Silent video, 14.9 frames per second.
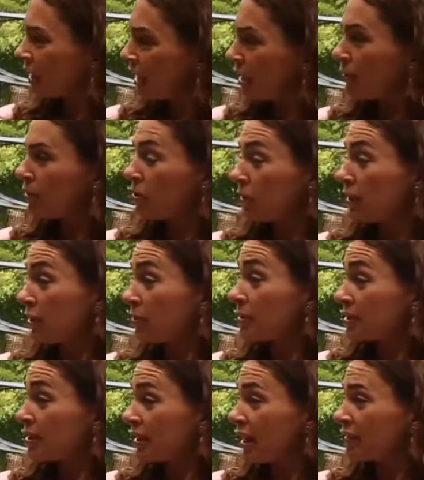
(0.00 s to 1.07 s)
You know, and you think it
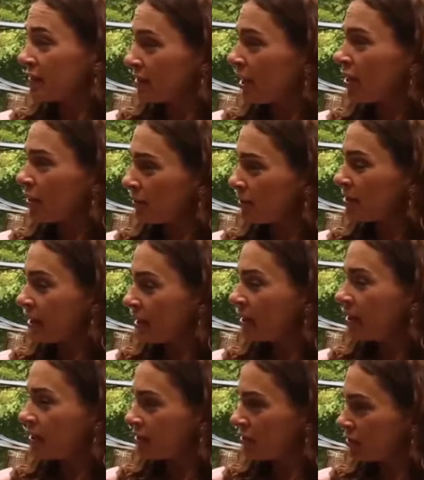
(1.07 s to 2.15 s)
was the lifestyle it was
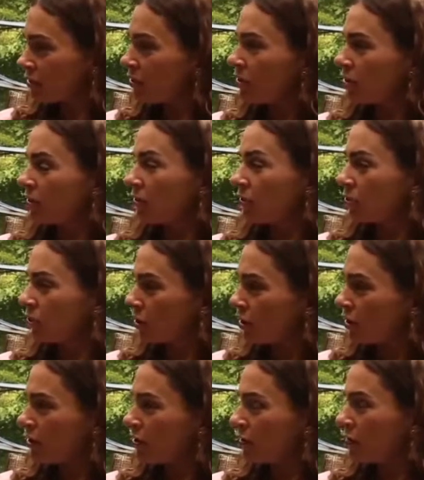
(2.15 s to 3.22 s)
taking its toll? Yeah,
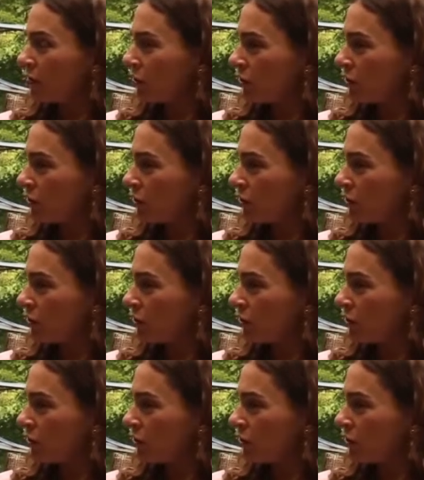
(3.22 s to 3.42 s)
definitely. Our